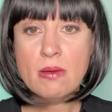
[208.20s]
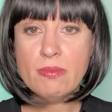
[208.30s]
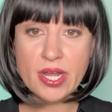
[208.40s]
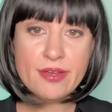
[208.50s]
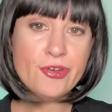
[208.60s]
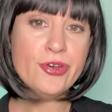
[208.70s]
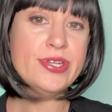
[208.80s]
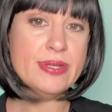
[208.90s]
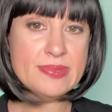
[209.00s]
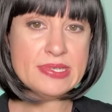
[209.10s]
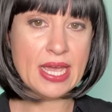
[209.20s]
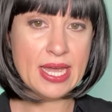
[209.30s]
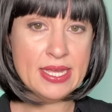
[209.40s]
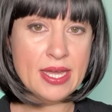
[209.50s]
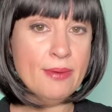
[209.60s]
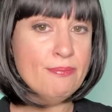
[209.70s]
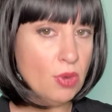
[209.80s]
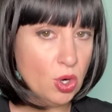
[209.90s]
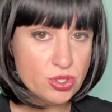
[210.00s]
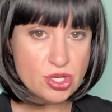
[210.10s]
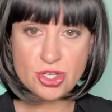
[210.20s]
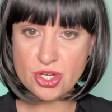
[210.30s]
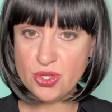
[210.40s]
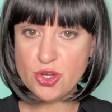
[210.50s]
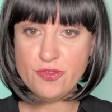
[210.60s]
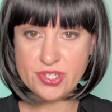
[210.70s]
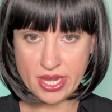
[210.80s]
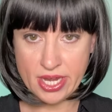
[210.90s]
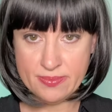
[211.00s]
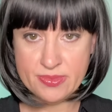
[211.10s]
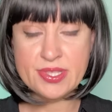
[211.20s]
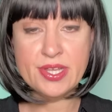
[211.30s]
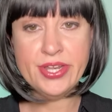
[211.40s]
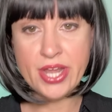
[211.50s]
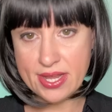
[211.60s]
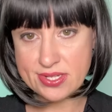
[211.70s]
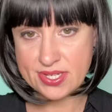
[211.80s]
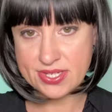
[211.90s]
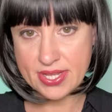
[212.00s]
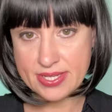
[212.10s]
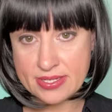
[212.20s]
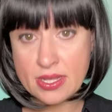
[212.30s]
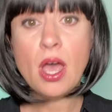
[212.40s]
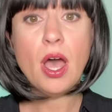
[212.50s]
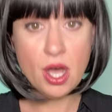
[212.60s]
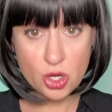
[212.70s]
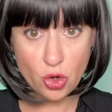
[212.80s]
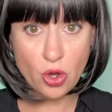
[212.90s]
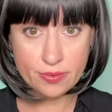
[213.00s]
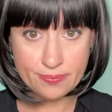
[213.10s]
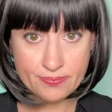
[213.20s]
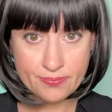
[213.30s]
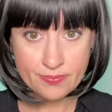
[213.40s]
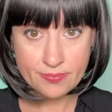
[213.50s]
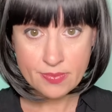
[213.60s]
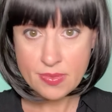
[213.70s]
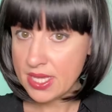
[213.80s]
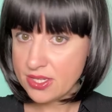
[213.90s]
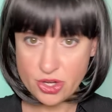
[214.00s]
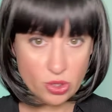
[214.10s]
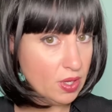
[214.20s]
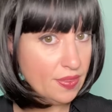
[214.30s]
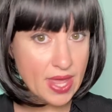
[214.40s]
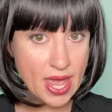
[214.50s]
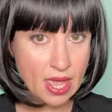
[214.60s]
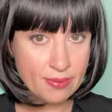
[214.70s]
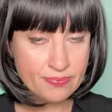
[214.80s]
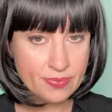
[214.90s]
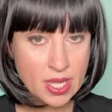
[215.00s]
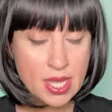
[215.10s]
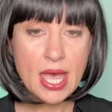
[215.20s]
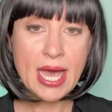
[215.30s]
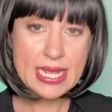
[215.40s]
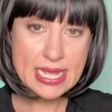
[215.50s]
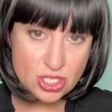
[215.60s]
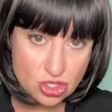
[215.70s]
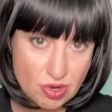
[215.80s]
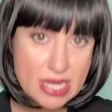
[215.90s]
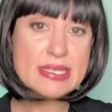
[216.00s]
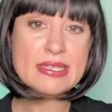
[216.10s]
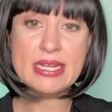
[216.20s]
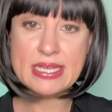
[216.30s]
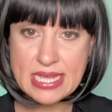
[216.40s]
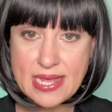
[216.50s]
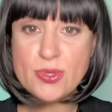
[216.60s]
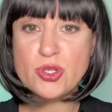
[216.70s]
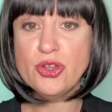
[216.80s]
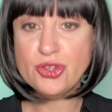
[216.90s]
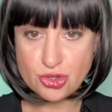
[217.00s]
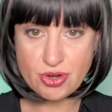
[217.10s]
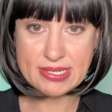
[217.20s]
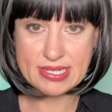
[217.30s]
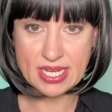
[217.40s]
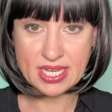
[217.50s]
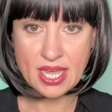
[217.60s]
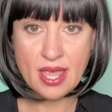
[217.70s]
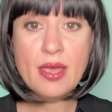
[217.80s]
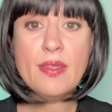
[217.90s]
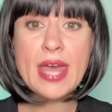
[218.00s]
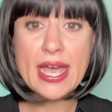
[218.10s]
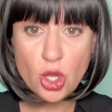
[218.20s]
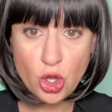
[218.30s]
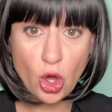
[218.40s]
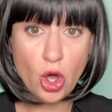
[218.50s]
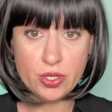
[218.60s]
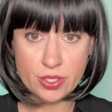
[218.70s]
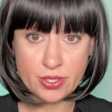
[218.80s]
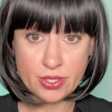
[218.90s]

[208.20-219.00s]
but I've heard him say a multitude of times that narcissists are gone. There's no one there. And he stresses, and he keeps on stressing, they're gone.